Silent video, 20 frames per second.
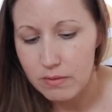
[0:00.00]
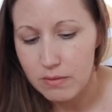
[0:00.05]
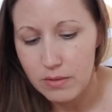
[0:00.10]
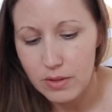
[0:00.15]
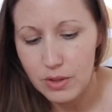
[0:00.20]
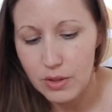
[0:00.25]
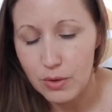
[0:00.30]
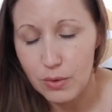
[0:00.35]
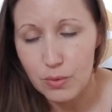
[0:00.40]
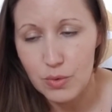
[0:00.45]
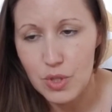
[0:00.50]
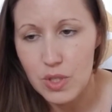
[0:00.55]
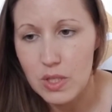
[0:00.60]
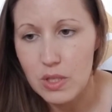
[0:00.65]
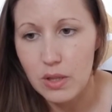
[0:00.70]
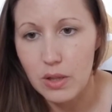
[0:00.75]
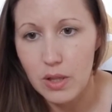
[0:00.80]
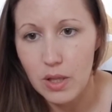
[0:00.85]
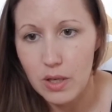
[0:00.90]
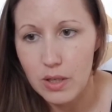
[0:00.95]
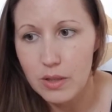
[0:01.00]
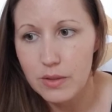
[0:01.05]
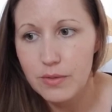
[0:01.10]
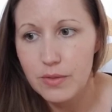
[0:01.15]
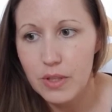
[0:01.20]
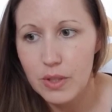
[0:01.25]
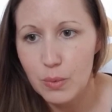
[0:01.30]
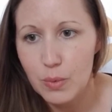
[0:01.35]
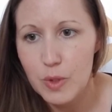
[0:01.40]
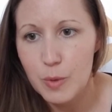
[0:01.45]
You know, just love
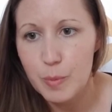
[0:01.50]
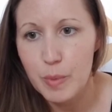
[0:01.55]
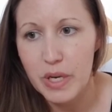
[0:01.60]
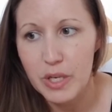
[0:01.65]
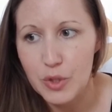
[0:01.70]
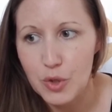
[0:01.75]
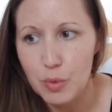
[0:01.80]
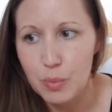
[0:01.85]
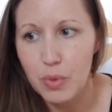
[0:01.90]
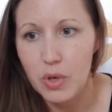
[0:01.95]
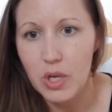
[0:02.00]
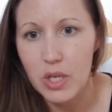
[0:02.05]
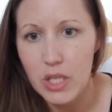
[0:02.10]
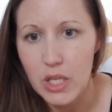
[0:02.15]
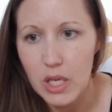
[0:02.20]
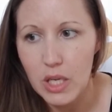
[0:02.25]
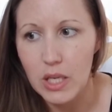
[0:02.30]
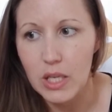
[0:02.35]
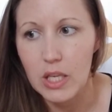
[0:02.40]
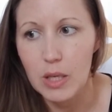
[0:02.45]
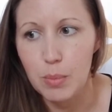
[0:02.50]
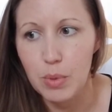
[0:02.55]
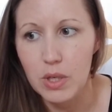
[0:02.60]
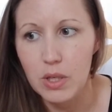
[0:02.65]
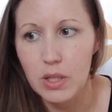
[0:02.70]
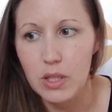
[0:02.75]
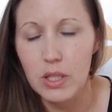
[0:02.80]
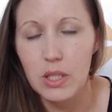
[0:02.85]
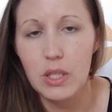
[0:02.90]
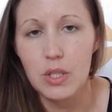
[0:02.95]
and respect your body and keep it
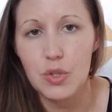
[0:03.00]
clean.